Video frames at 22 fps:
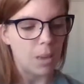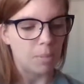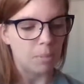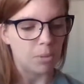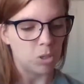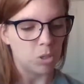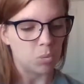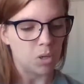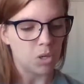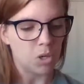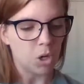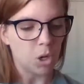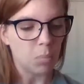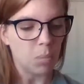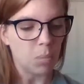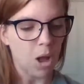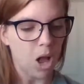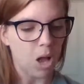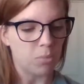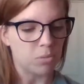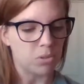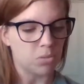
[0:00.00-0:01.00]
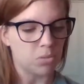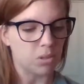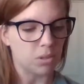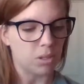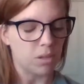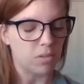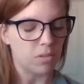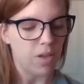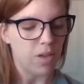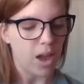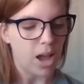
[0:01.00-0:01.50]
between her palms
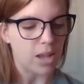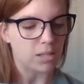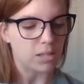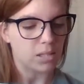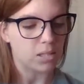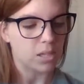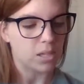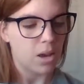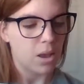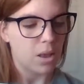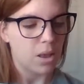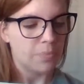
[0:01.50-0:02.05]
really fast.